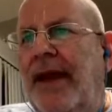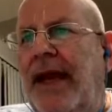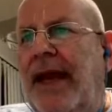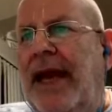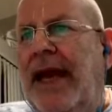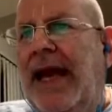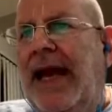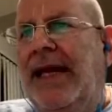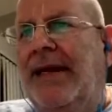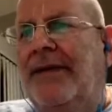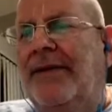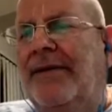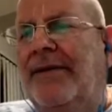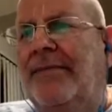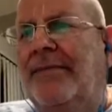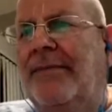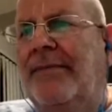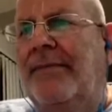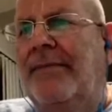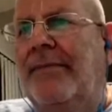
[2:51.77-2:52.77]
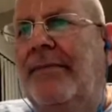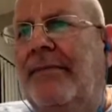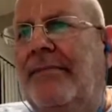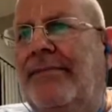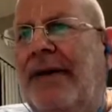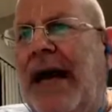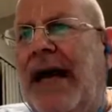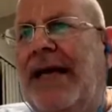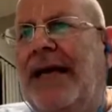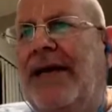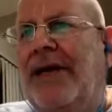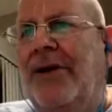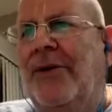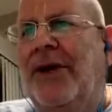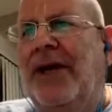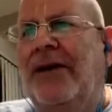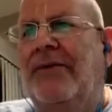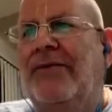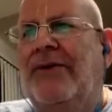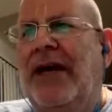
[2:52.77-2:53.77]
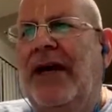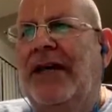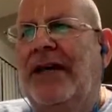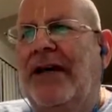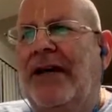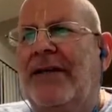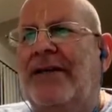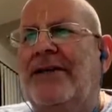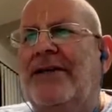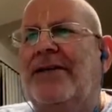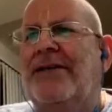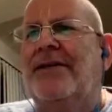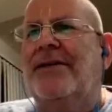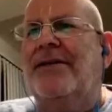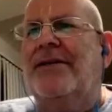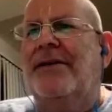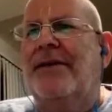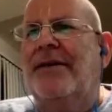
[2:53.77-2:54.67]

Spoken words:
And by hearing Vedas,